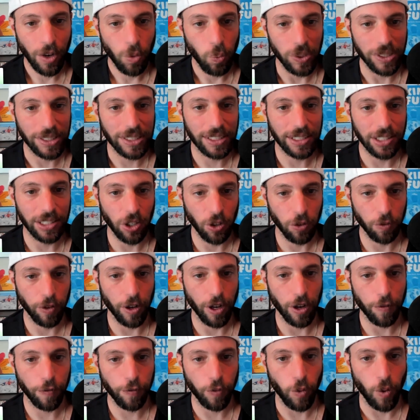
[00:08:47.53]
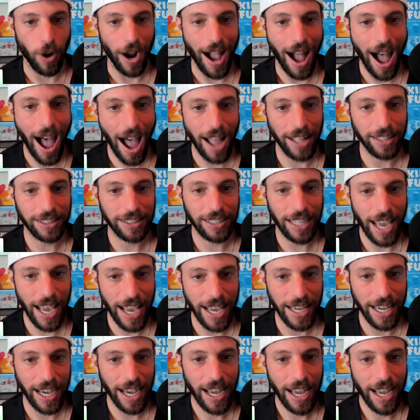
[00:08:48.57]
with Silva for a hot
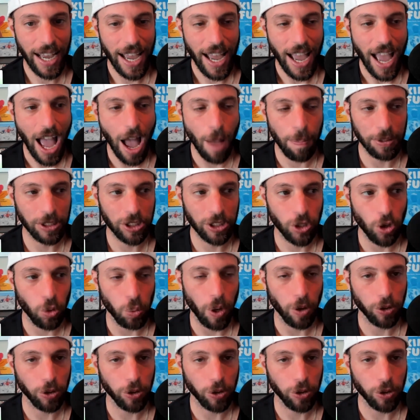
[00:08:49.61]
take episode.